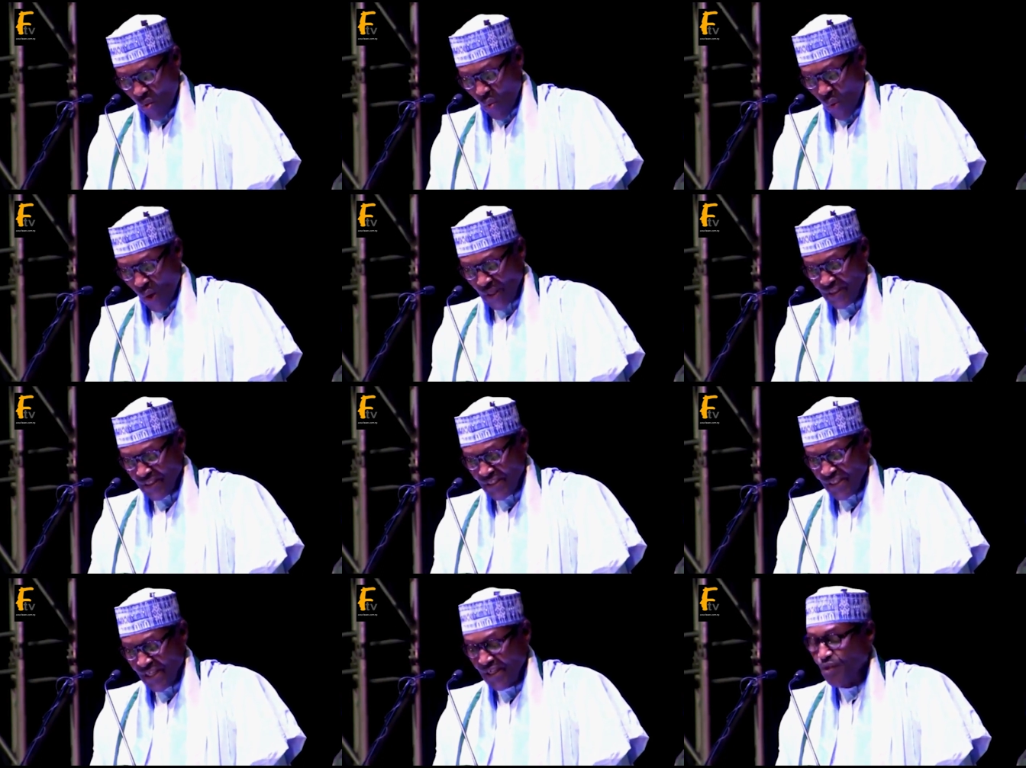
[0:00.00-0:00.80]
What
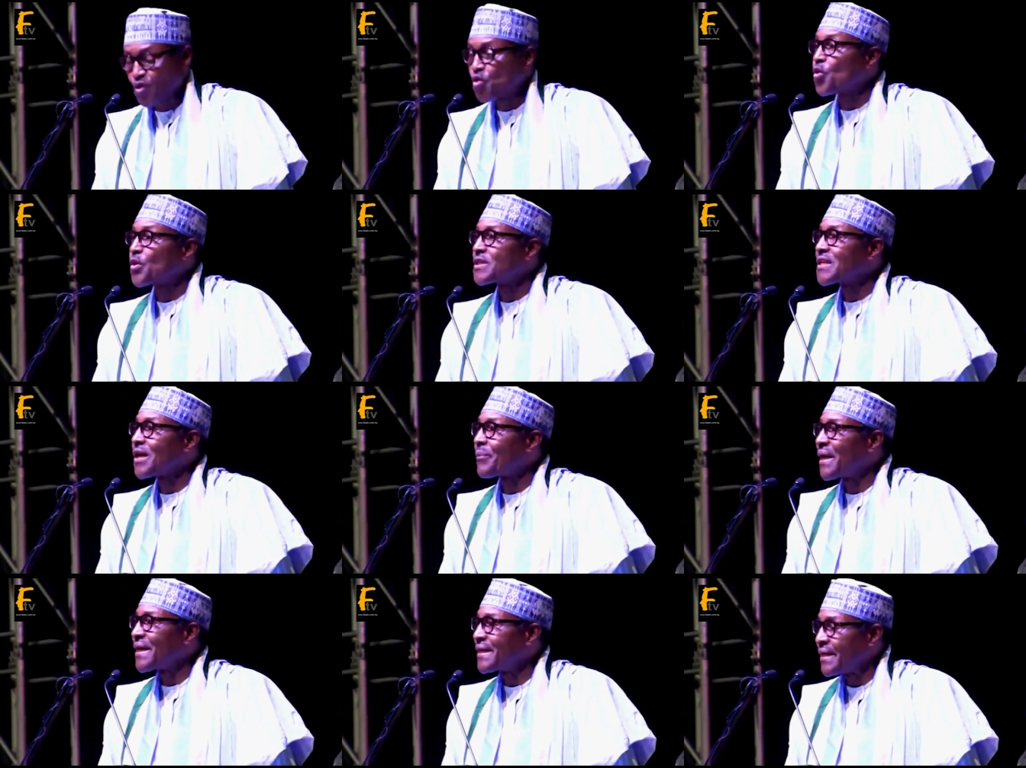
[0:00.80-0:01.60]
did they do with the
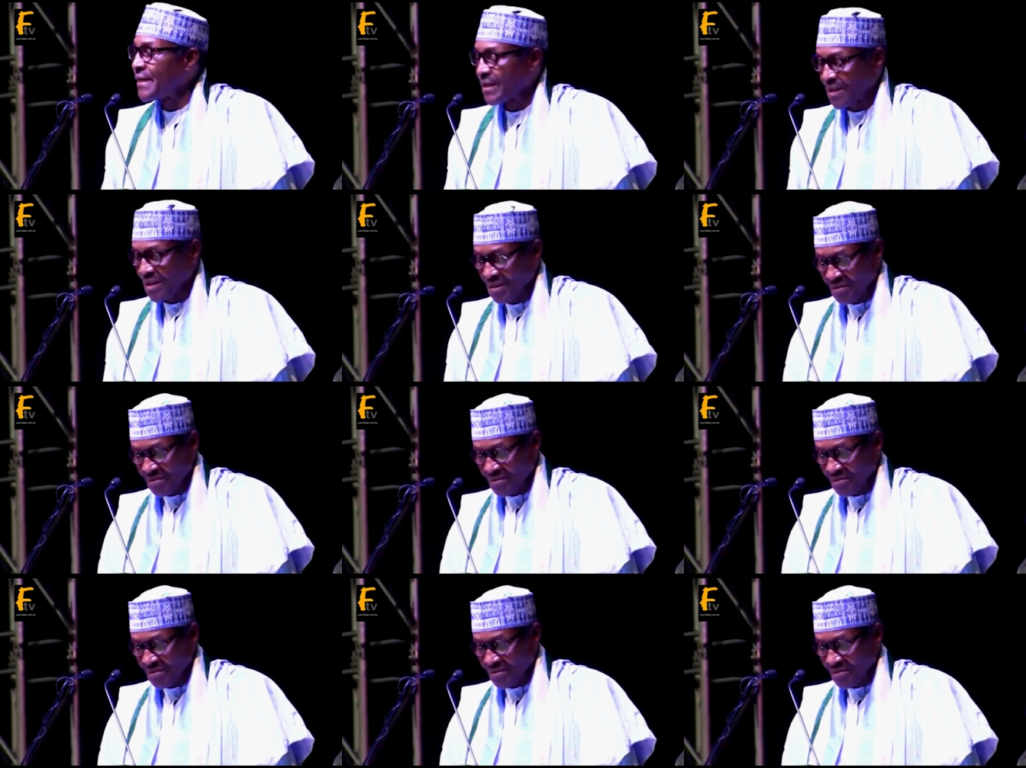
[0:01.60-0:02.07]
money?